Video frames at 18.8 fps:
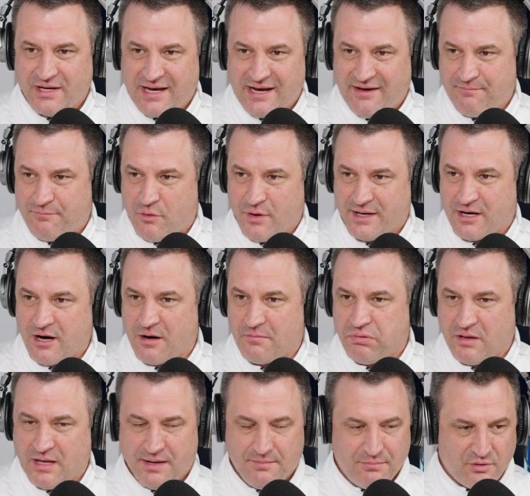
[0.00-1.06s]
you got to have point guard
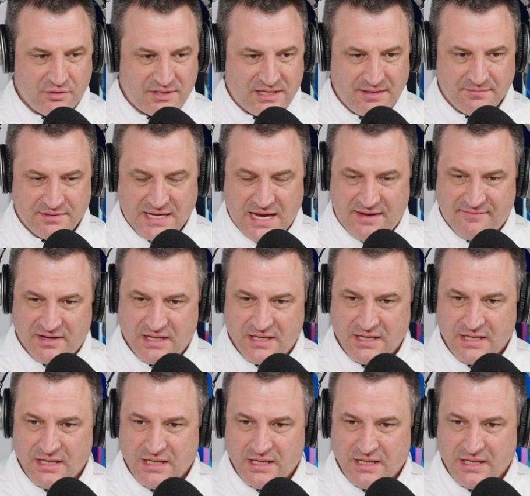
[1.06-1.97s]
play. Both teams have it.